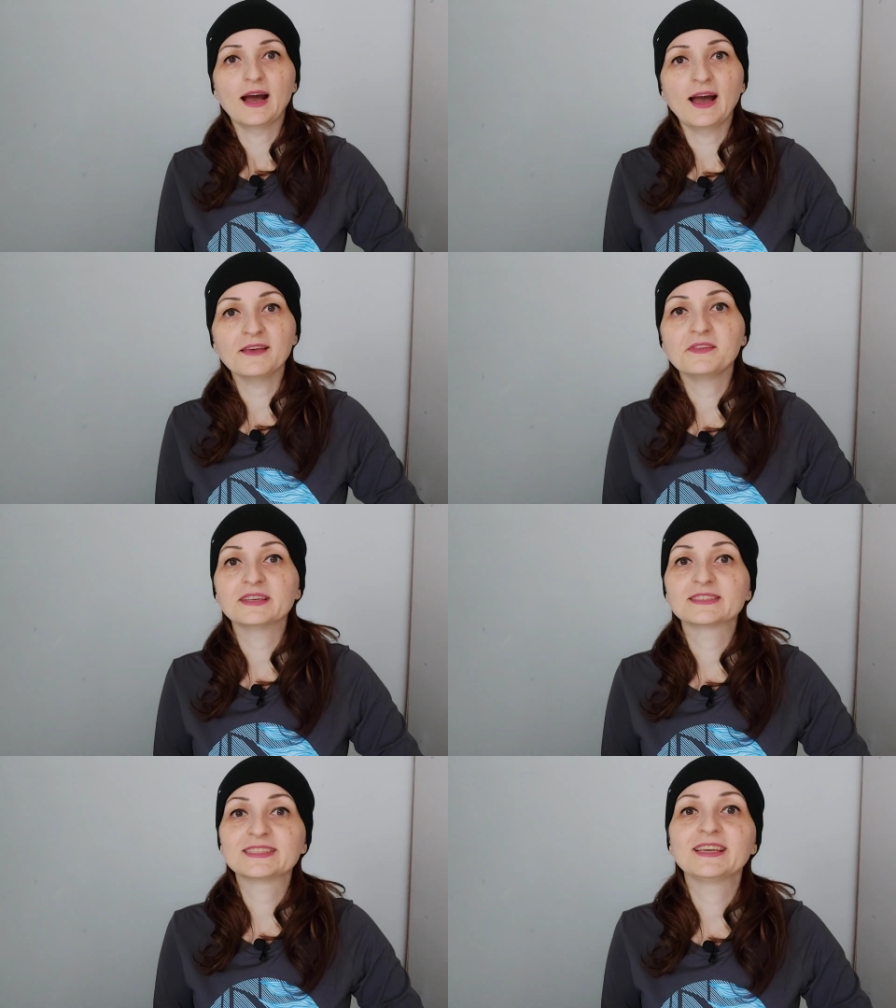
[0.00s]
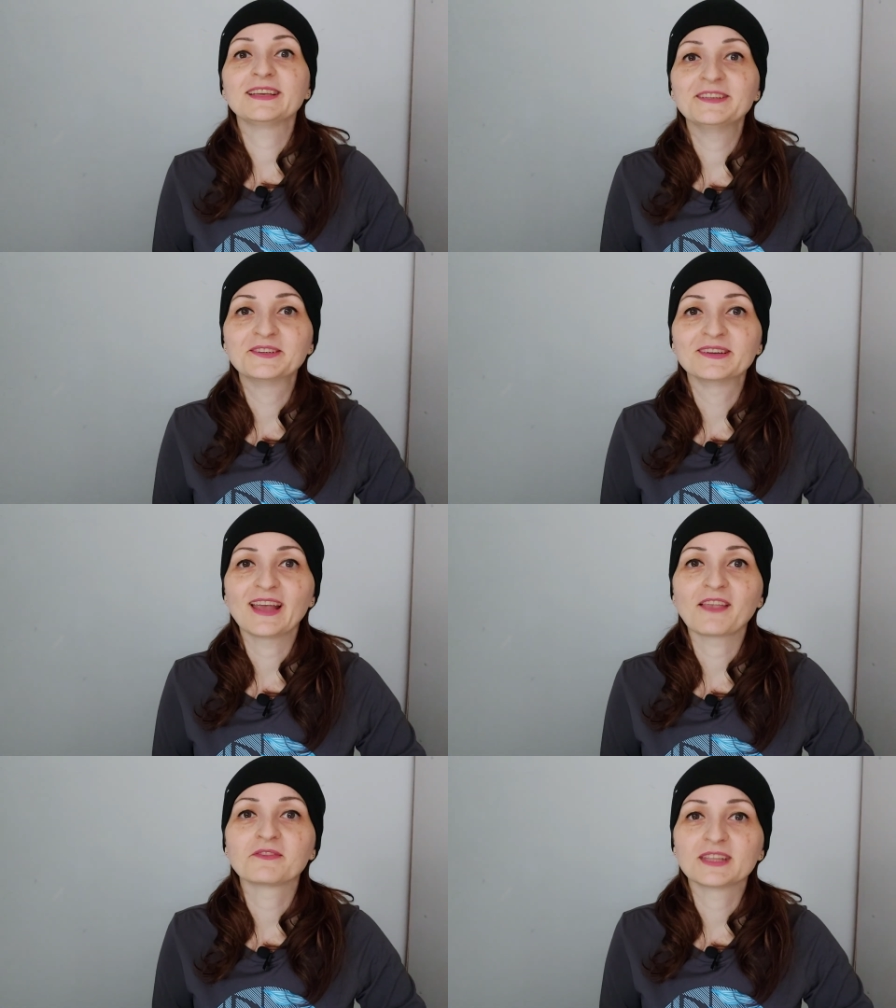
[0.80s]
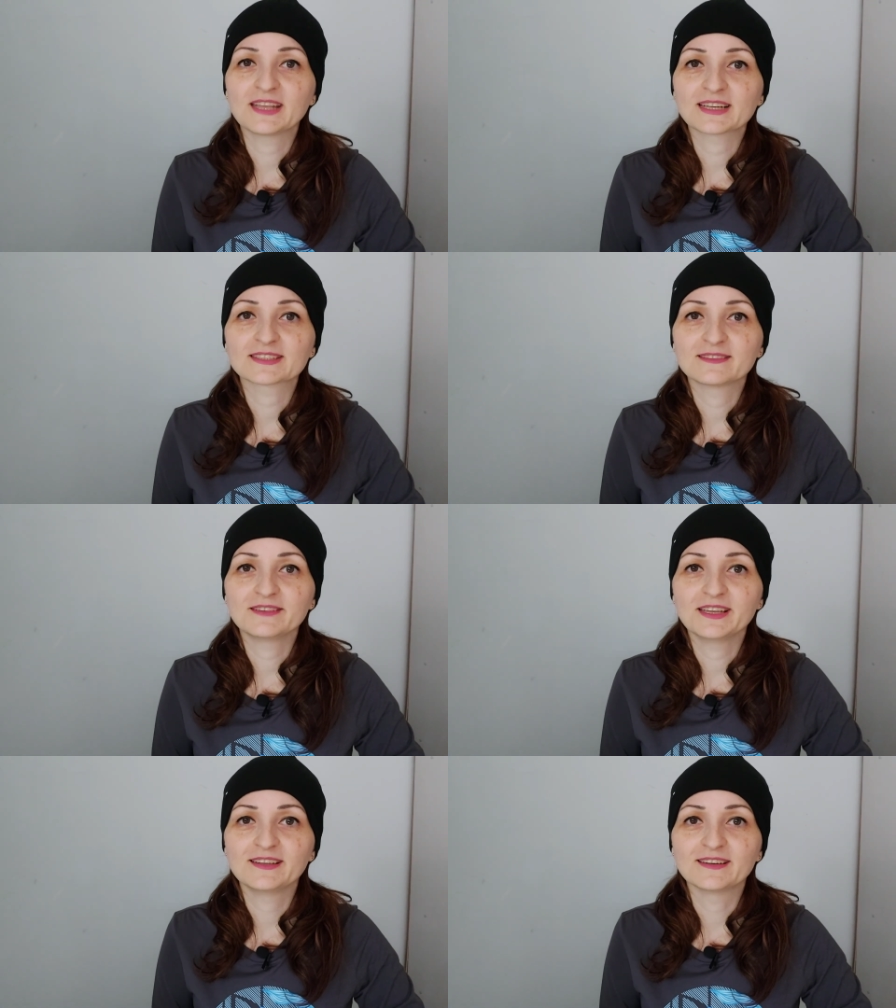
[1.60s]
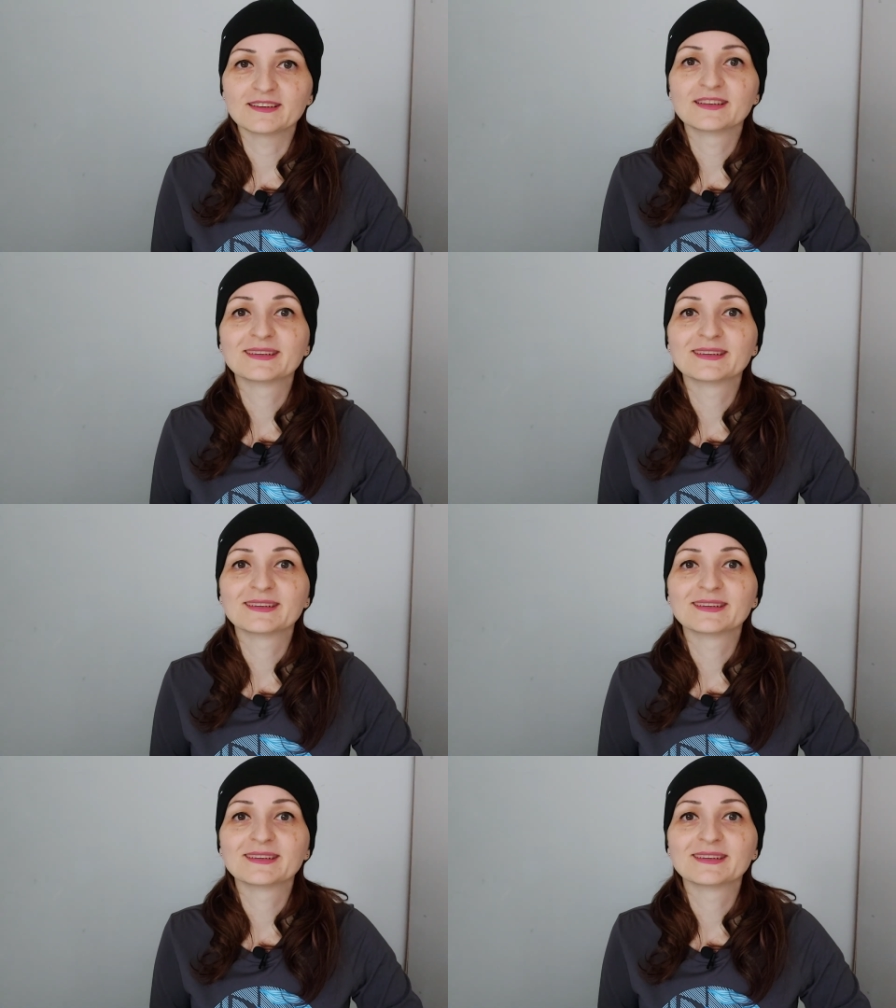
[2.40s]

I will see you in the next video.